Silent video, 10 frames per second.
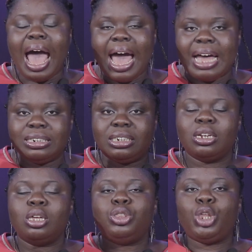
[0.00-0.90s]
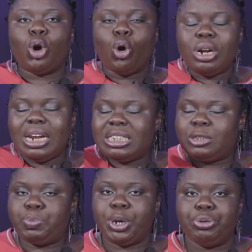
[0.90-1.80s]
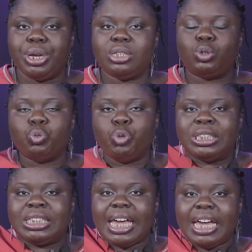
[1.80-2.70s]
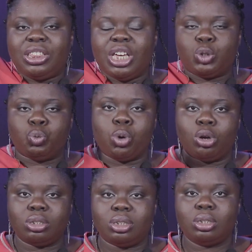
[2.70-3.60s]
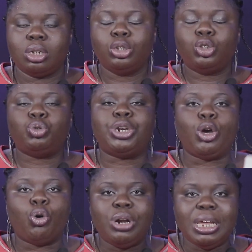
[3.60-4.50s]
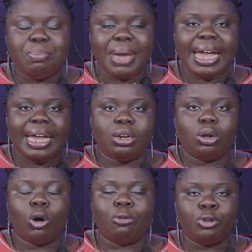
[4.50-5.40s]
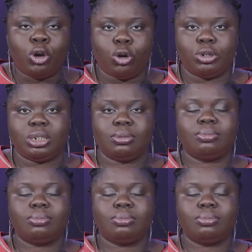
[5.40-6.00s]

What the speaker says: and the Holy Spirit will take these words to the holy men of God.